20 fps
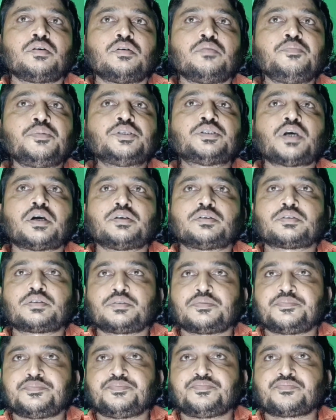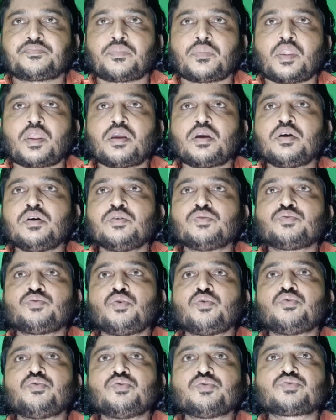Besides,
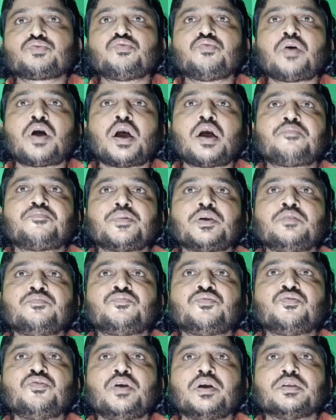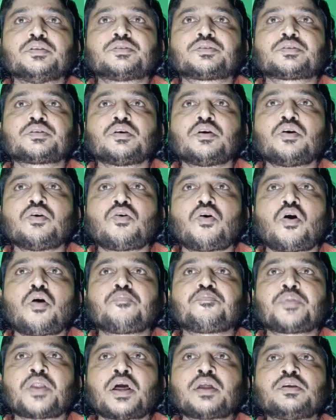those who have influence a
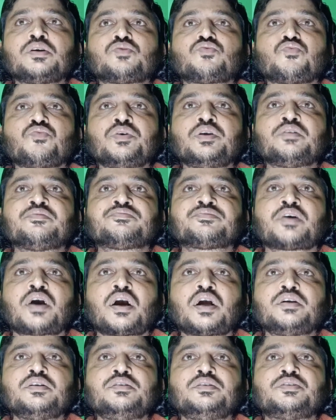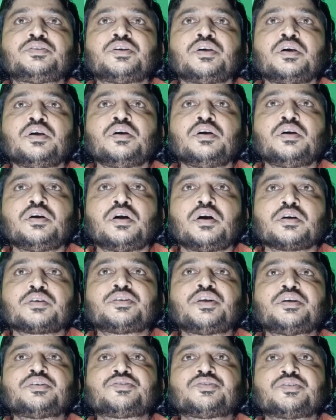planet will find a
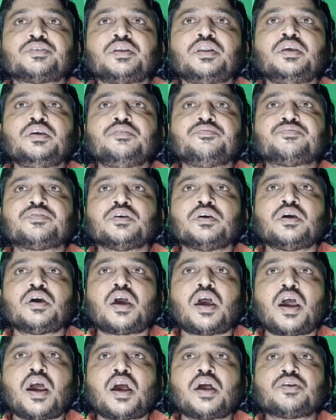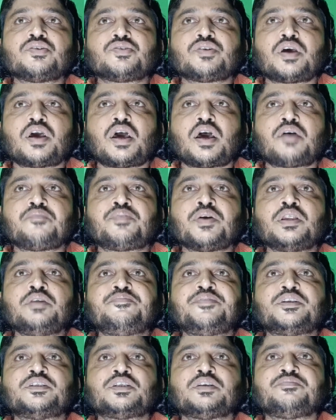great relief and uh,
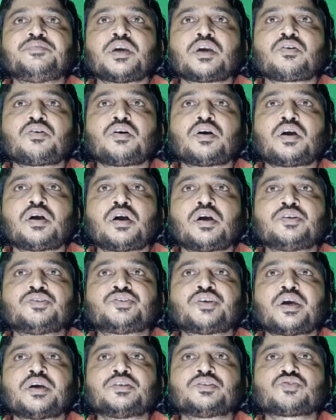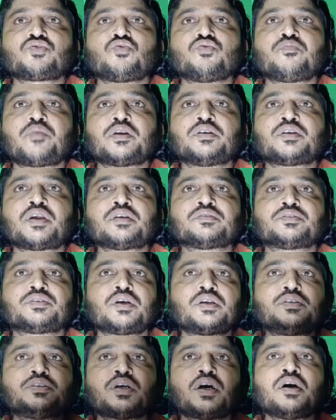benefits if they uh, chant Hanuman
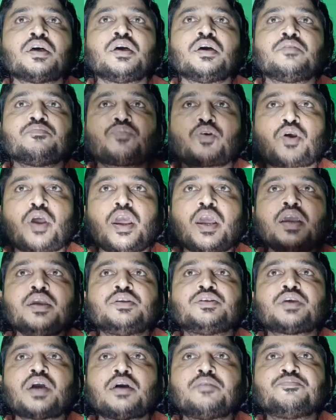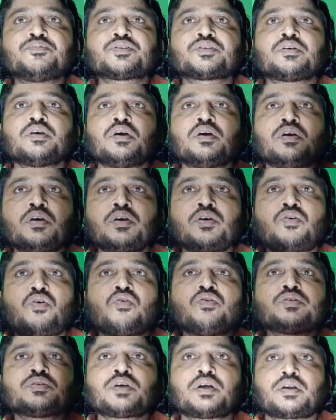Chalisa for eight times
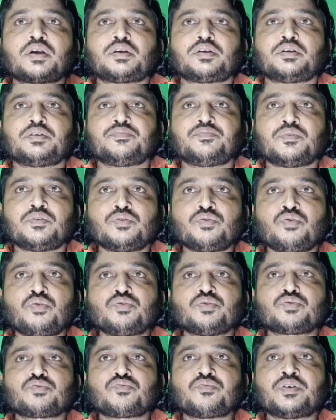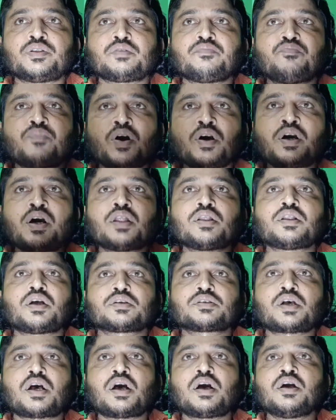on Saturday. Those with Mangal
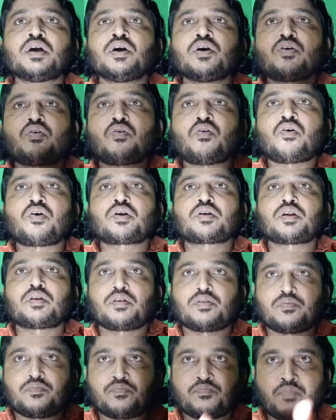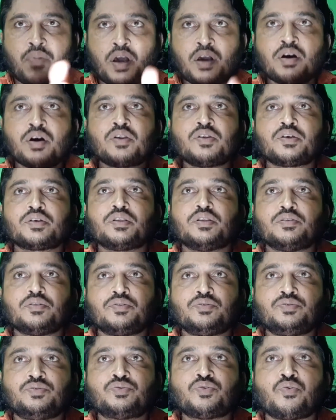Dasha or Mangalik
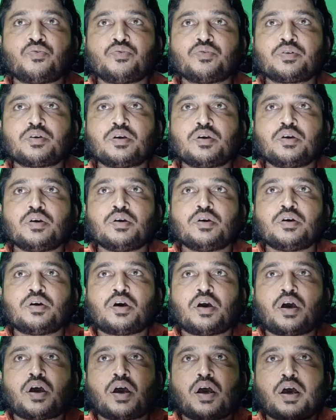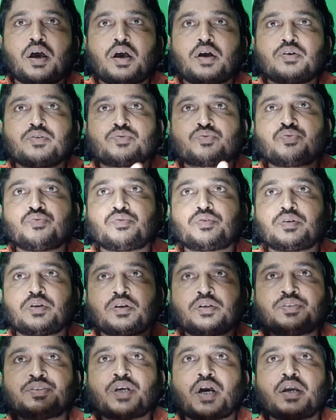Jog should
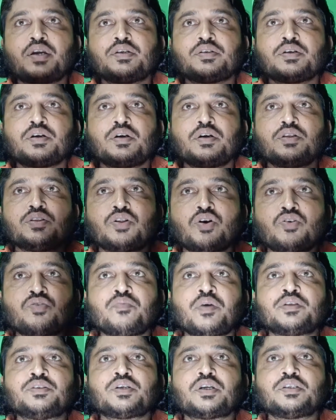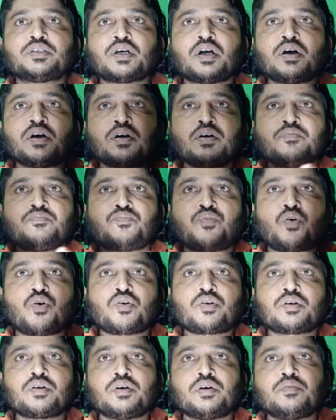recite the Hanuman Chalisa
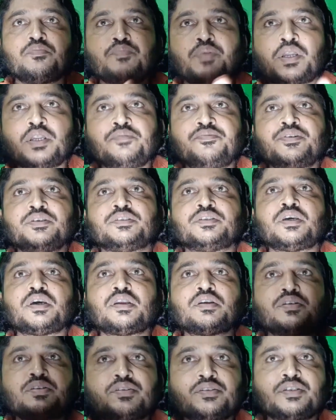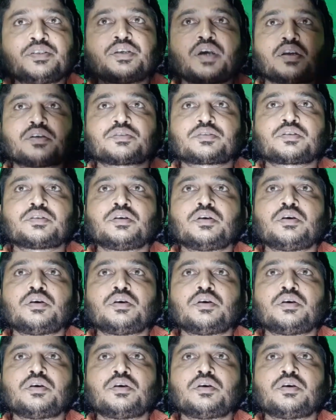for beneficial results.